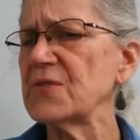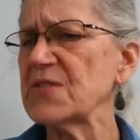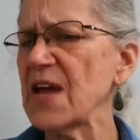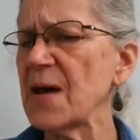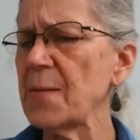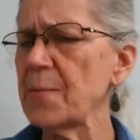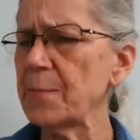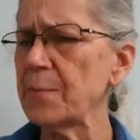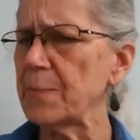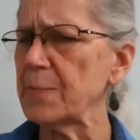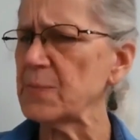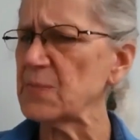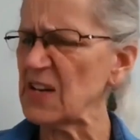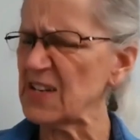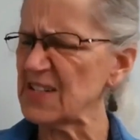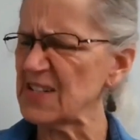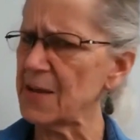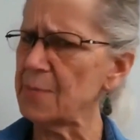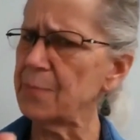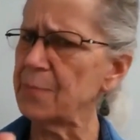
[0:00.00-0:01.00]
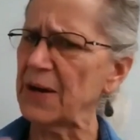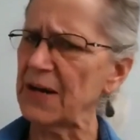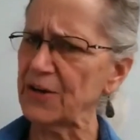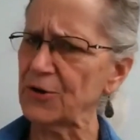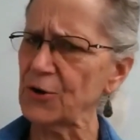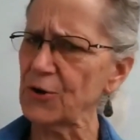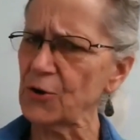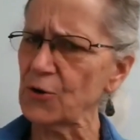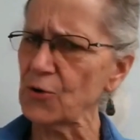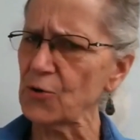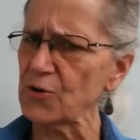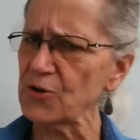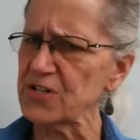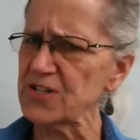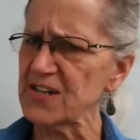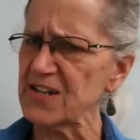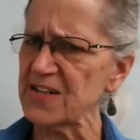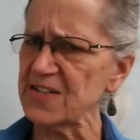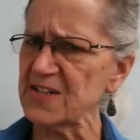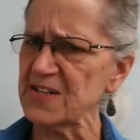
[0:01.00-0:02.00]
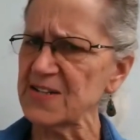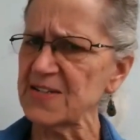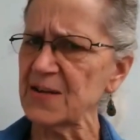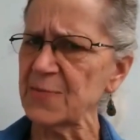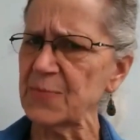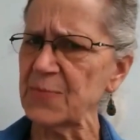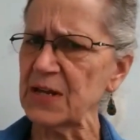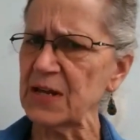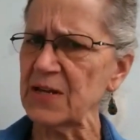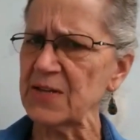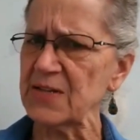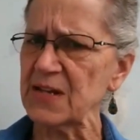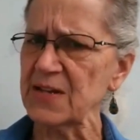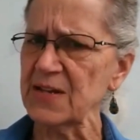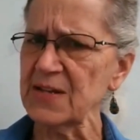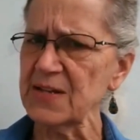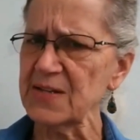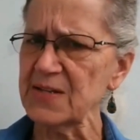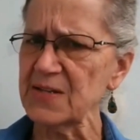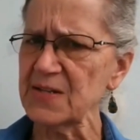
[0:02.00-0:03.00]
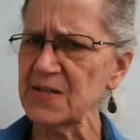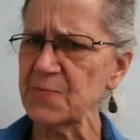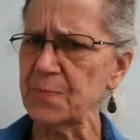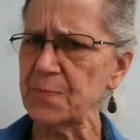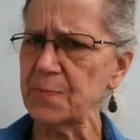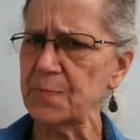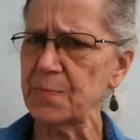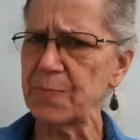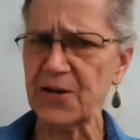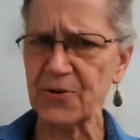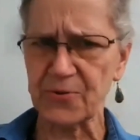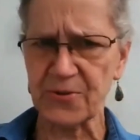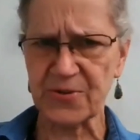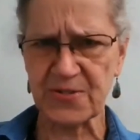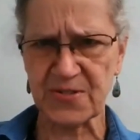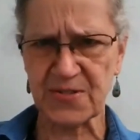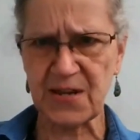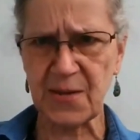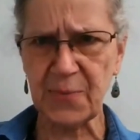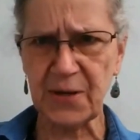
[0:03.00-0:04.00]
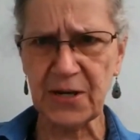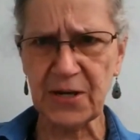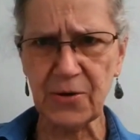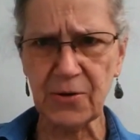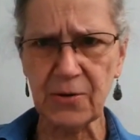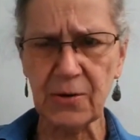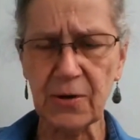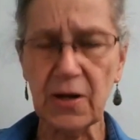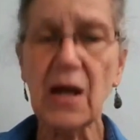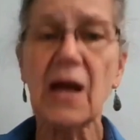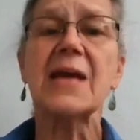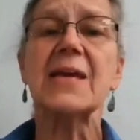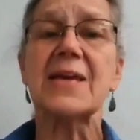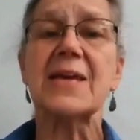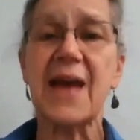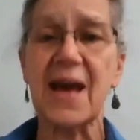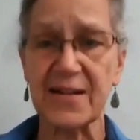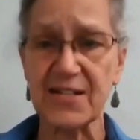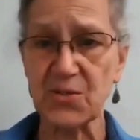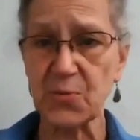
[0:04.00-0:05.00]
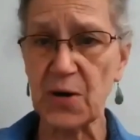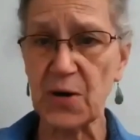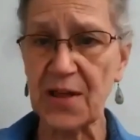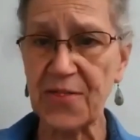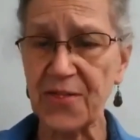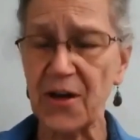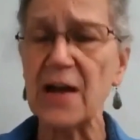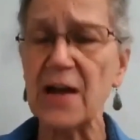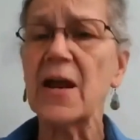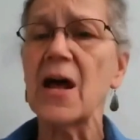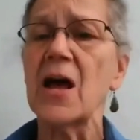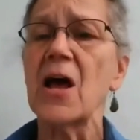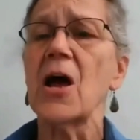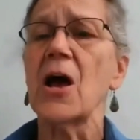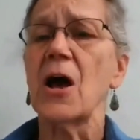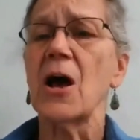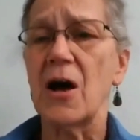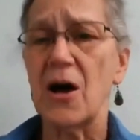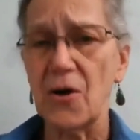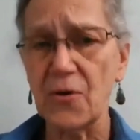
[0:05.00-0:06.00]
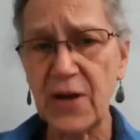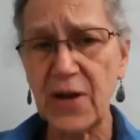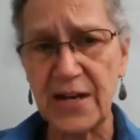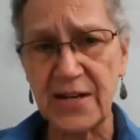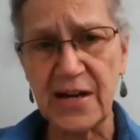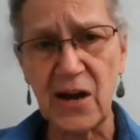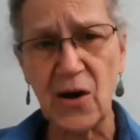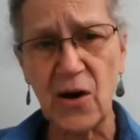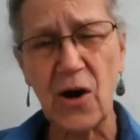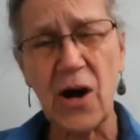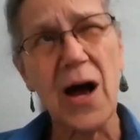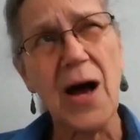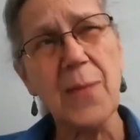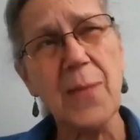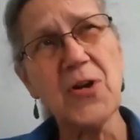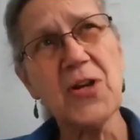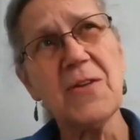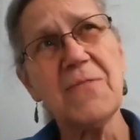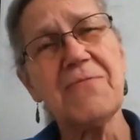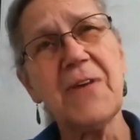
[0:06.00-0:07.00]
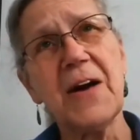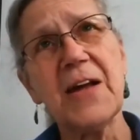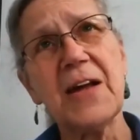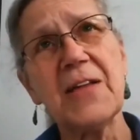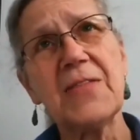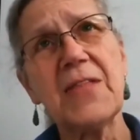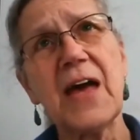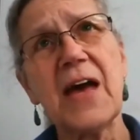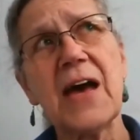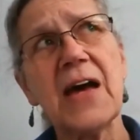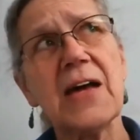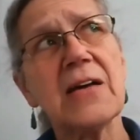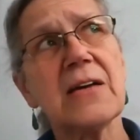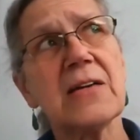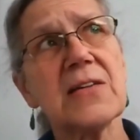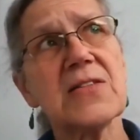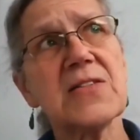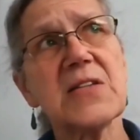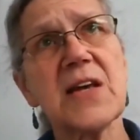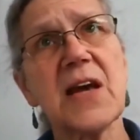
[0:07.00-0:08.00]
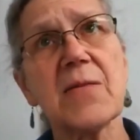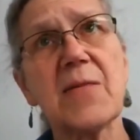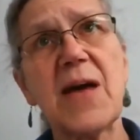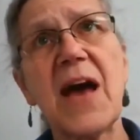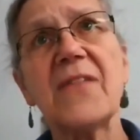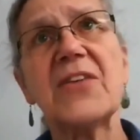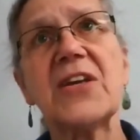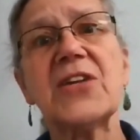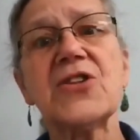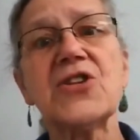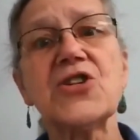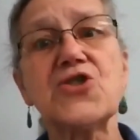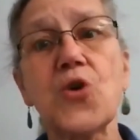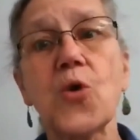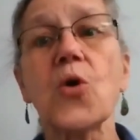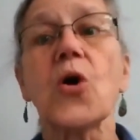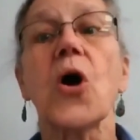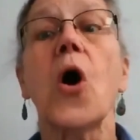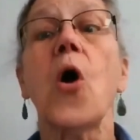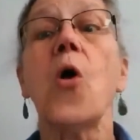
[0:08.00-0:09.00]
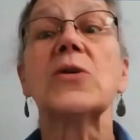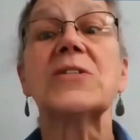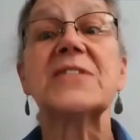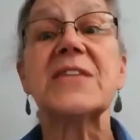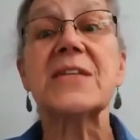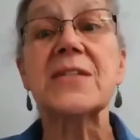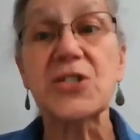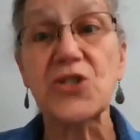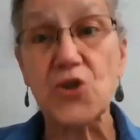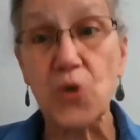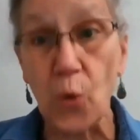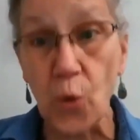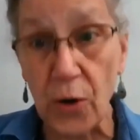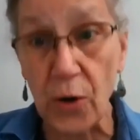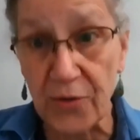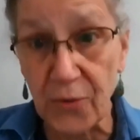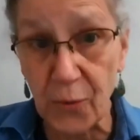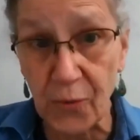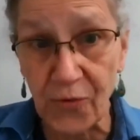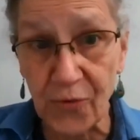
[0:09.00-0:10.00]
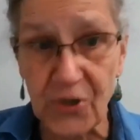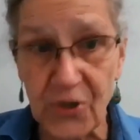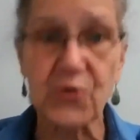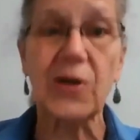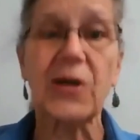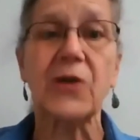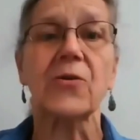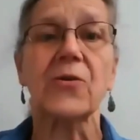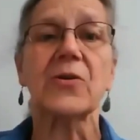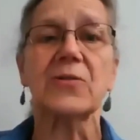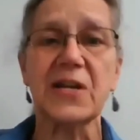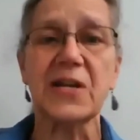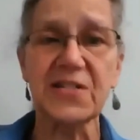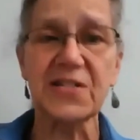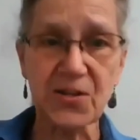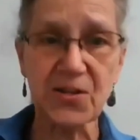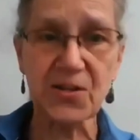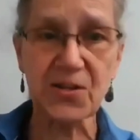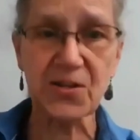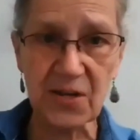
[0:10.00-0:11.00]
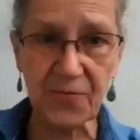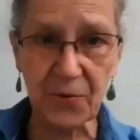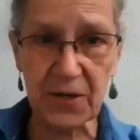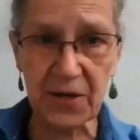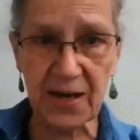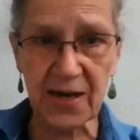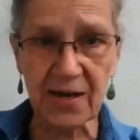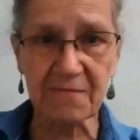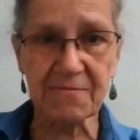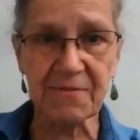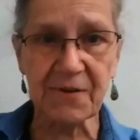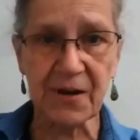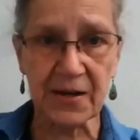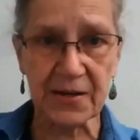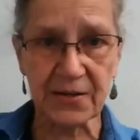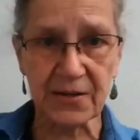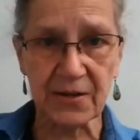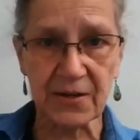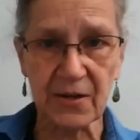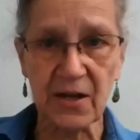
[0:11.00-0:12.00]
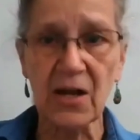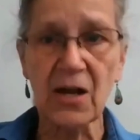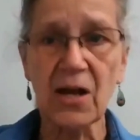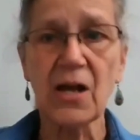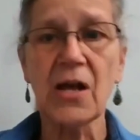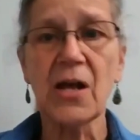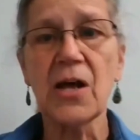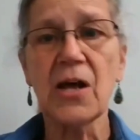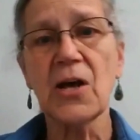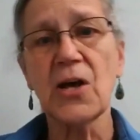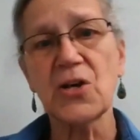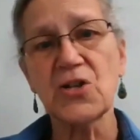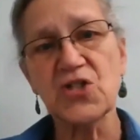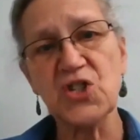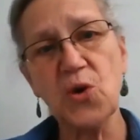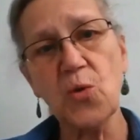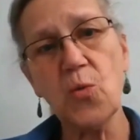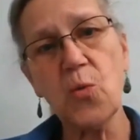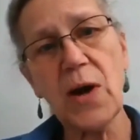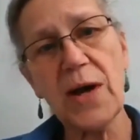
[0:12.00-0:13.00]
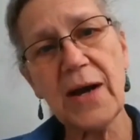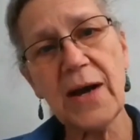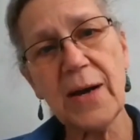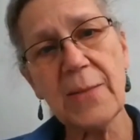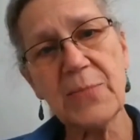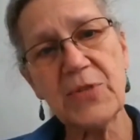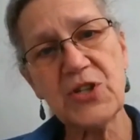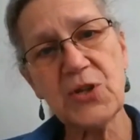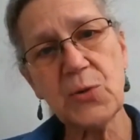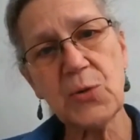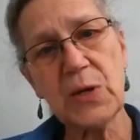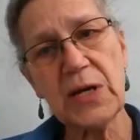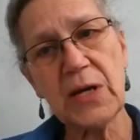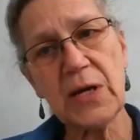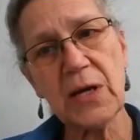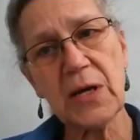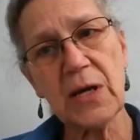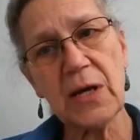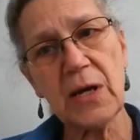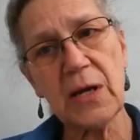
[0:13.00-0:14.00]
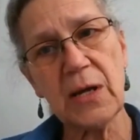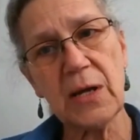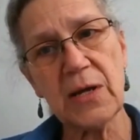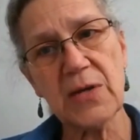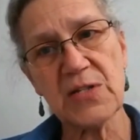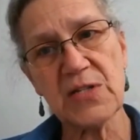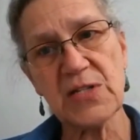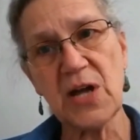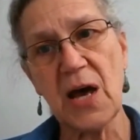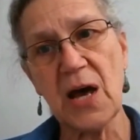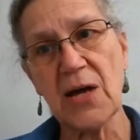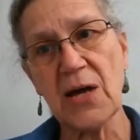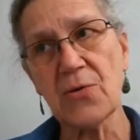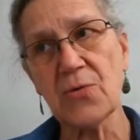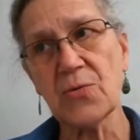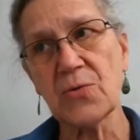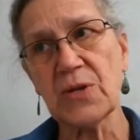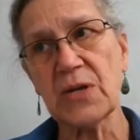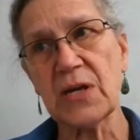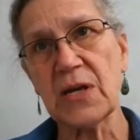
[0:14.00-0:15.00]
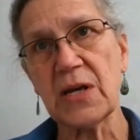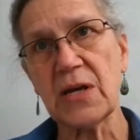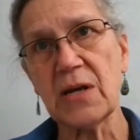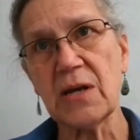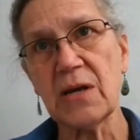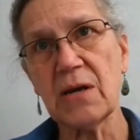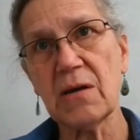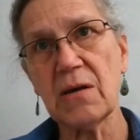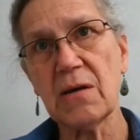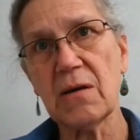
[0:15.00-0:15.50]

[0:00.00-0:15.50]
does that say butter or does that say something else? I think it says butter. Say butter? Yeah, that's what I thought. Okay, now I'm going to find that. Let's see, I have it in the door. Oh, it's in the door of the refrigerator. Let's go see if we can't find it. So what I'm doing is not only